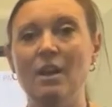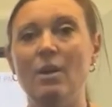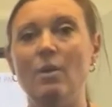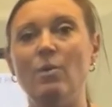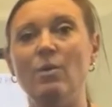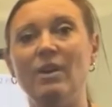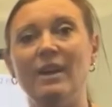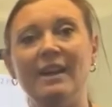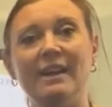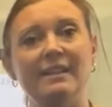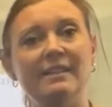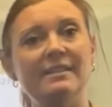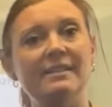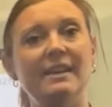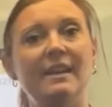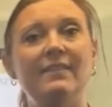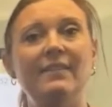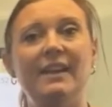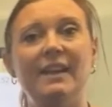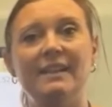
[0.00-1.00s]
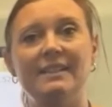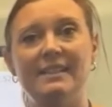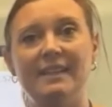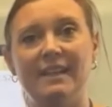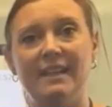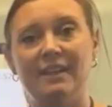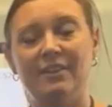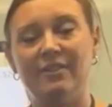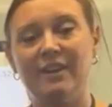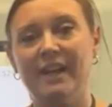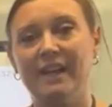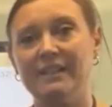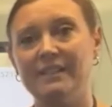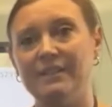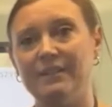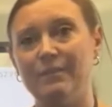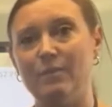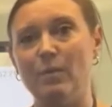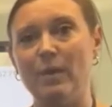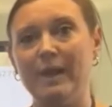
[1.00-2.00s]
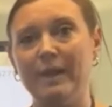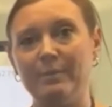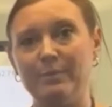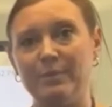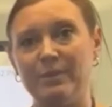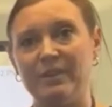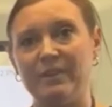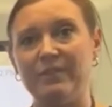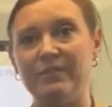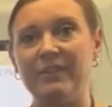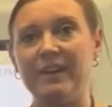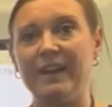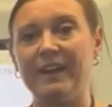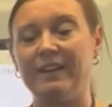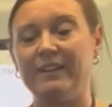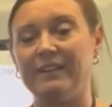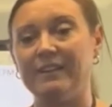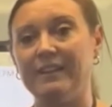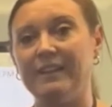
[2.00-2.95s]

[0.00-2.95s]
or I can save it as an interactive whiteboard file.